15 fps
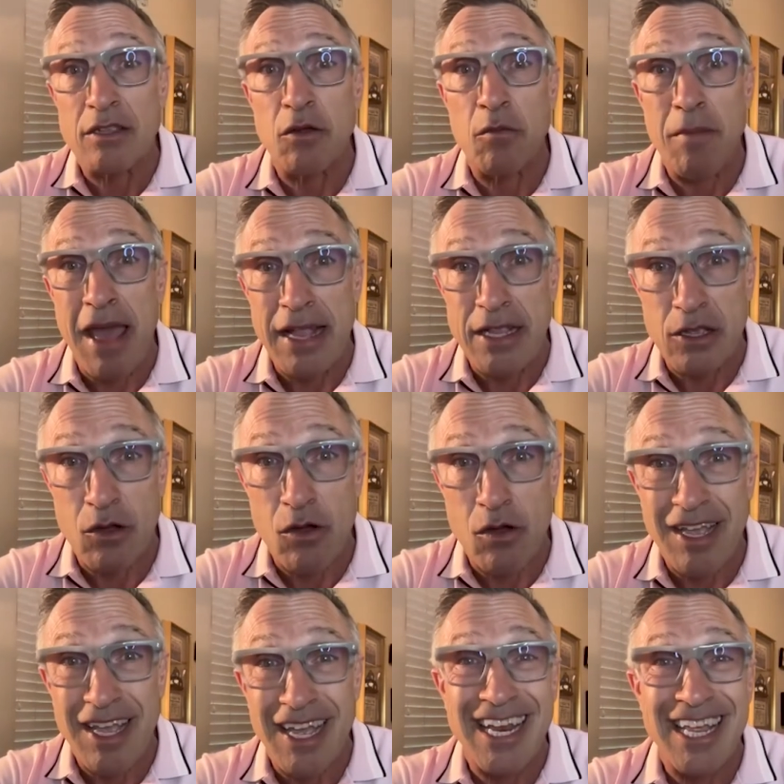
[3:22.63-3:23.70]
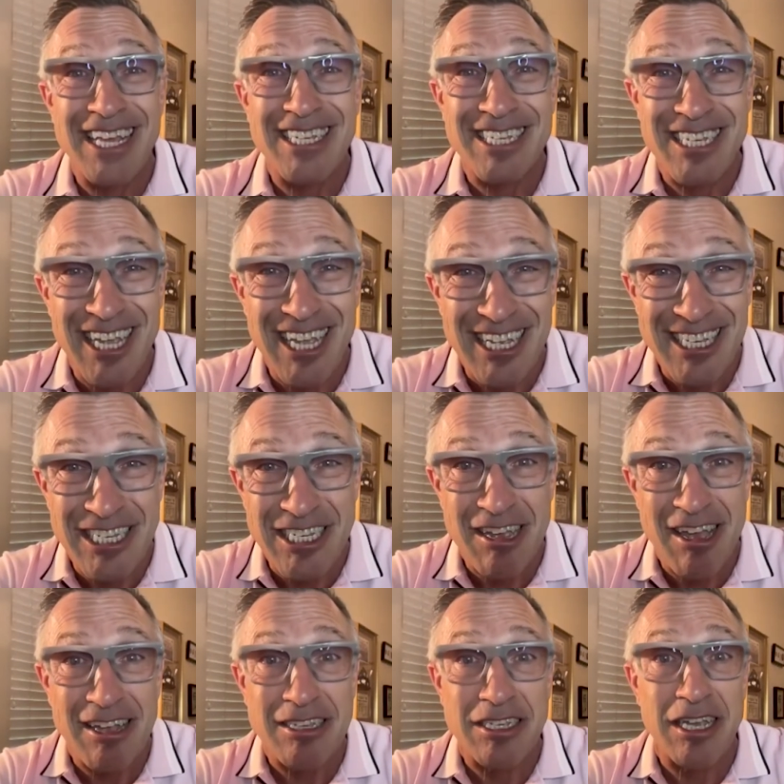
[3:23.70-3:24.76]
Matt Cook and his
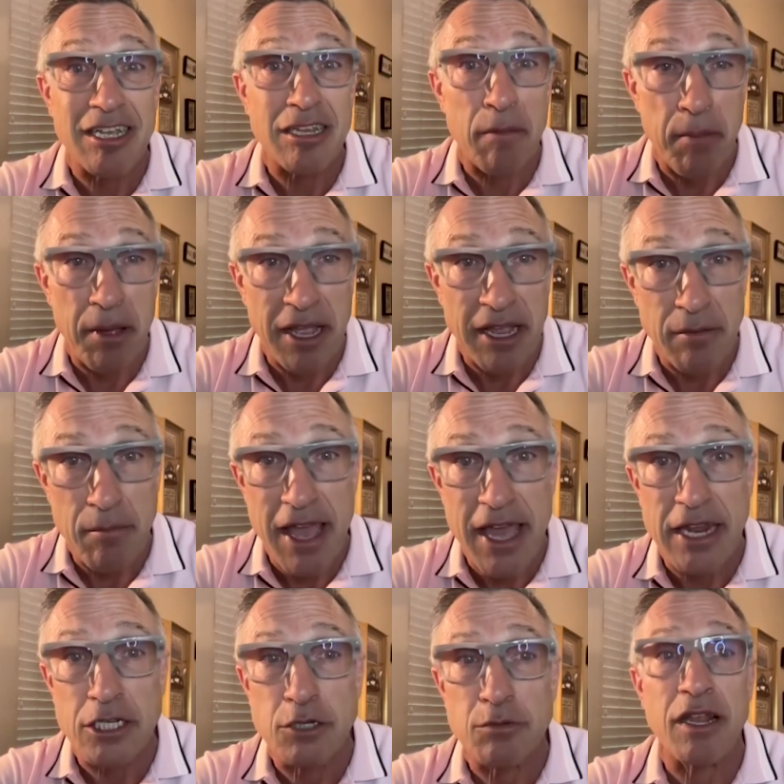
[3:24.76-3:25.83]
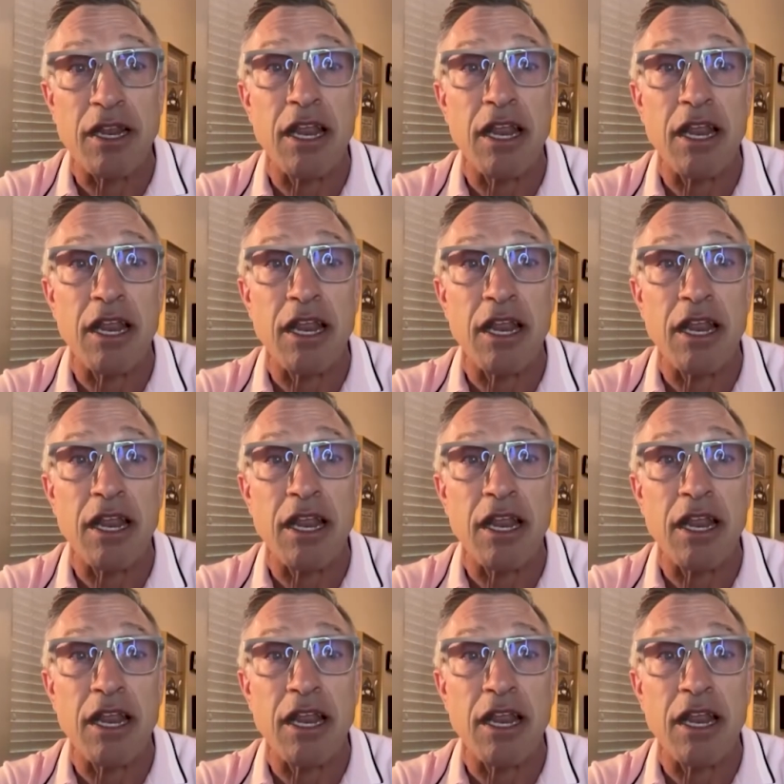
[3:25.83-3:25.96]
insights into pain management